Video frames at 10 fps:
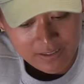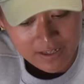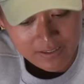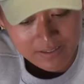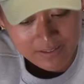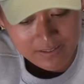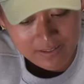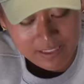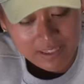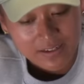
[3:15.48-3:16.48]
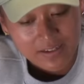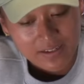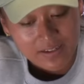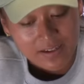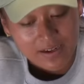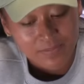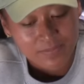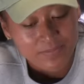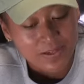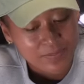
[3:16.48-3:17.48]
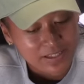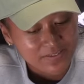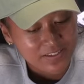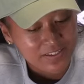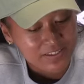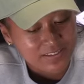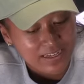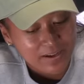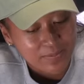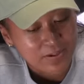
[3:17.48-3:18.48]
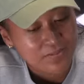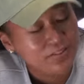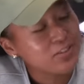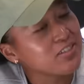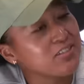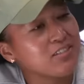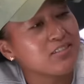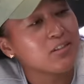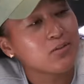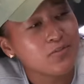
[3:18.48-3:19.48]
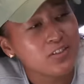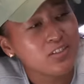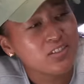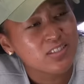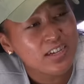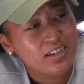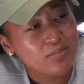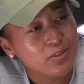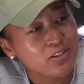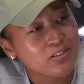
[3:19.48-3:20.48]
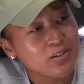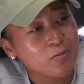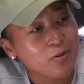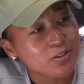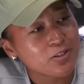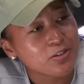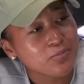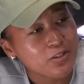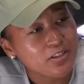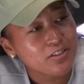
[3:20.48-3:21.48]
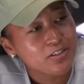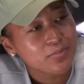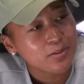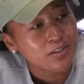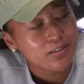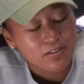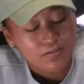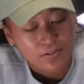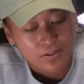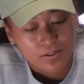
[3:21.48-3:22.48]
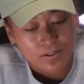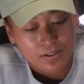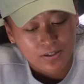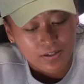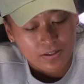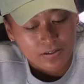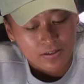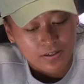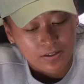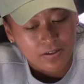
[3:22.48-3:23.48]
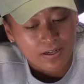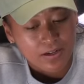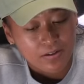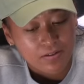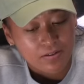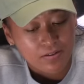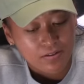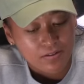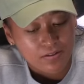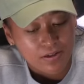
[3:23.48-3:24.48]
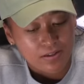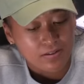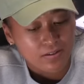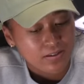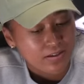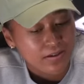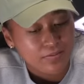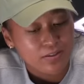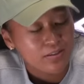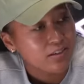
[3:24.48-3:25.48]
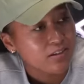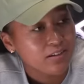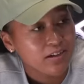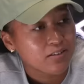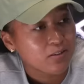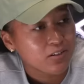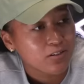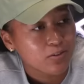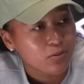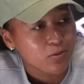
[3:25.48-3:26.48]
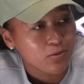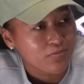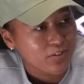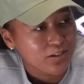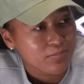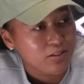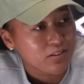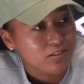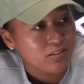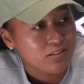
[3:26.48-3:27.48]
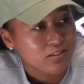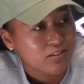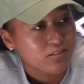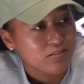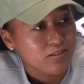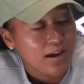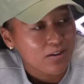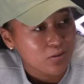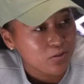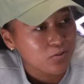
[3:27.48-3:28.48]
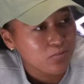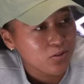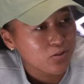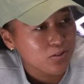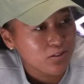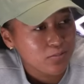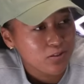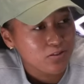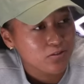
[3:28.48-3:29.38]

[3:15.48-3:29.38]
I think... I'm definitely sad, but I feel like it's a selfish sad because I want her to be here. But I think for, like, her health and, like, everything that, like, her whole environment is in at home, you know what I mean?